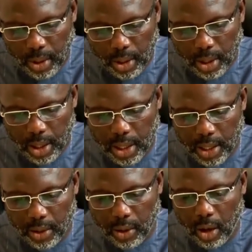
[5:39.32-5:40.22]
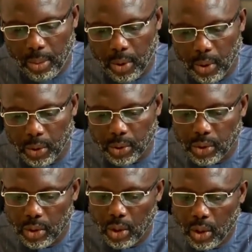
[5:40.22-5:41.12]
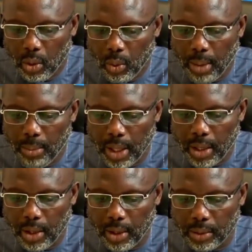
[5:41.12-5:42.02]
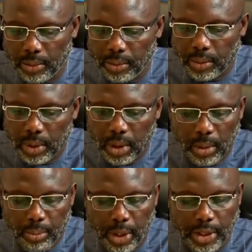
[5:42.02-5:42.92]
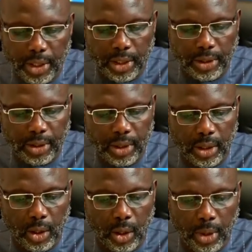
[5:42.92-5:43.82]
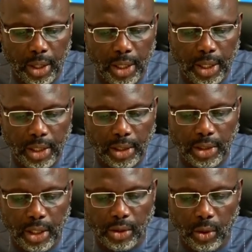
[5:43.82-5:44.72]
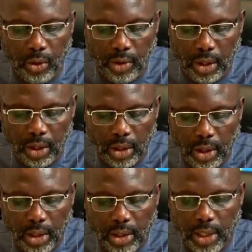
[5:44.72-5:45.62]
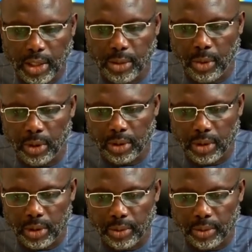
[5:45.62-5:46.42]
and killed almost 1 million persons globally in just over 6 months.